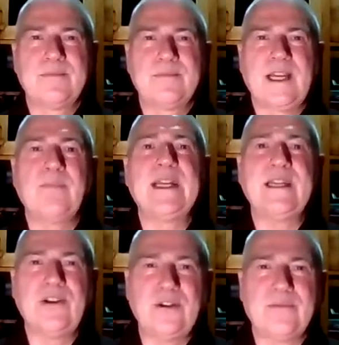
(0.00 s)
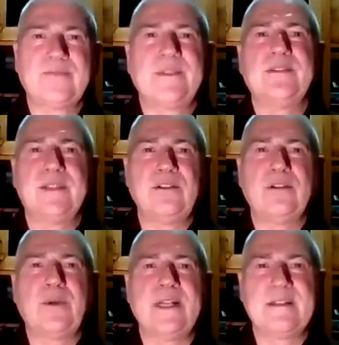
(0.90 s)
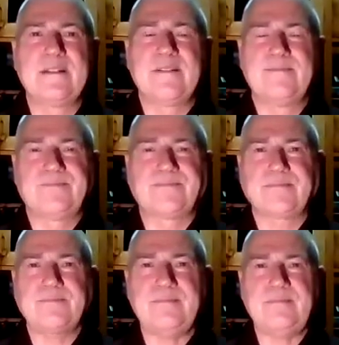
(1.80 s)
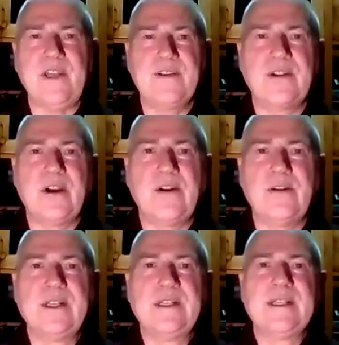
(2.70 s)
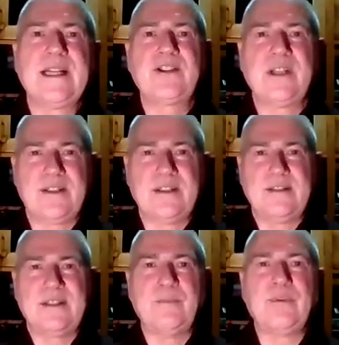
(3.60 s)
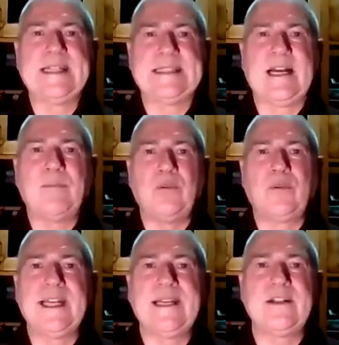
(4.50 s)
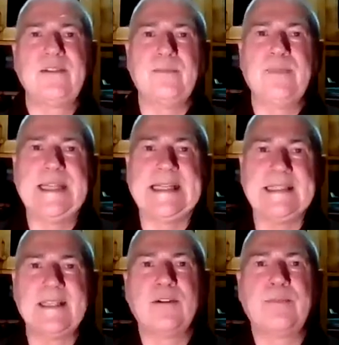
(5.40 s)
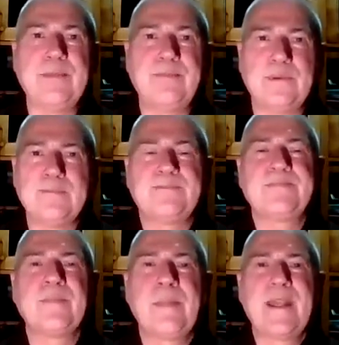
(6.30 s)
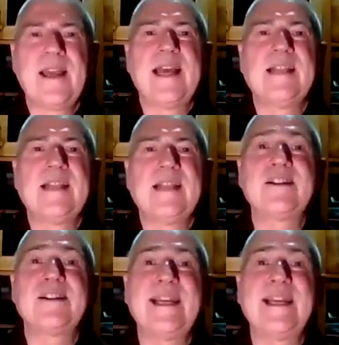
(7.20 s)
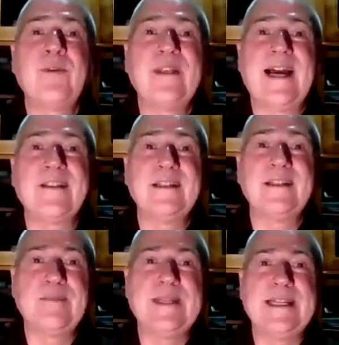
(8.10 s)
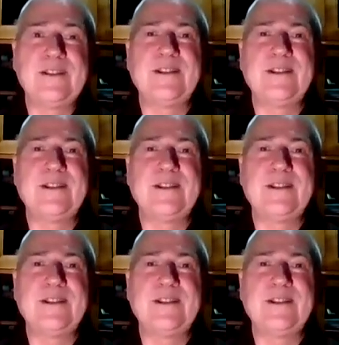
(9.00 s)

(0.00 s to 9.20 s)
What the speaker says: near you, in your presence? So that's just a simple example related to beings or people. And it's the same with the other living beings too,